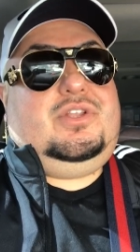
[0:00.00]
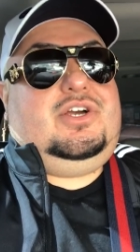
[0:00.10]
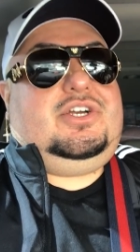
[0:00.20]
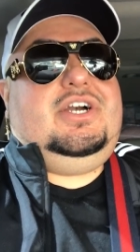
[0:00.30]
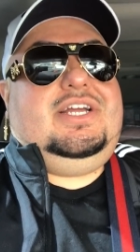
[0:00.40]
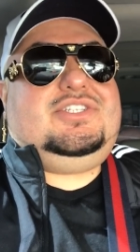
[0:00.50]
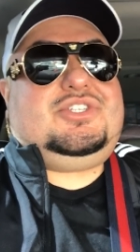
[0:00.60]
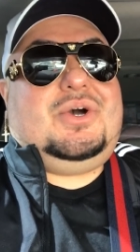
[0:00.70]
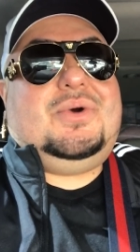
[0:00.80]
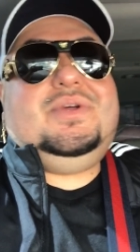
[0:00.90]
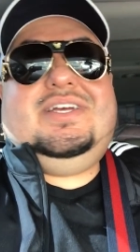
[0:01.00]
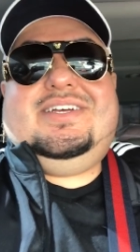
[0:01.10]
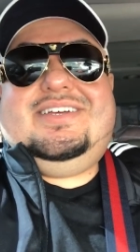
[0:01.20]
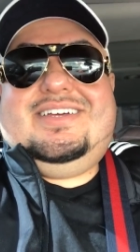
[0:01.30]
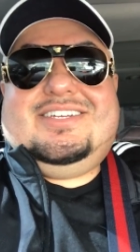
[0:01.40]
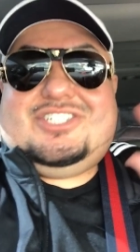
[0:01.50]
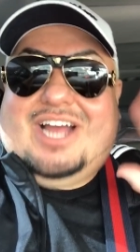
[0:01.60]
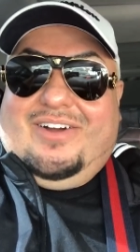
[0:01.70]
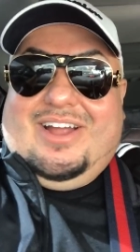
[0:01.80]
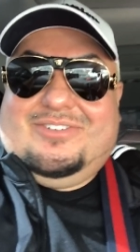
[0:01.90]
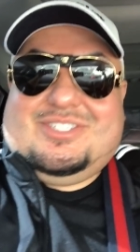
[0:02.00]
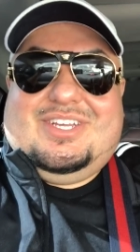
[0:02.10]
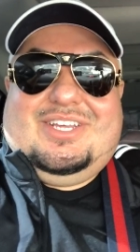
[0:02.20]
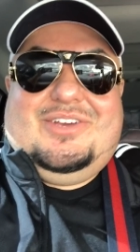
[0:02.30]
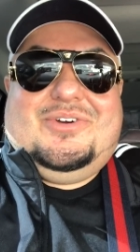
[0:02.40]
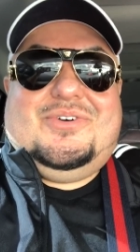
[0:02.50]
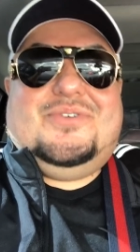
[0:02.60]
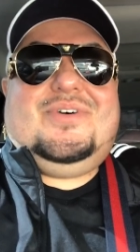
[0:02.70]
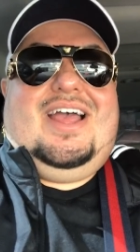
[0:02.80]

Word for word: looked good. So, shout out to you,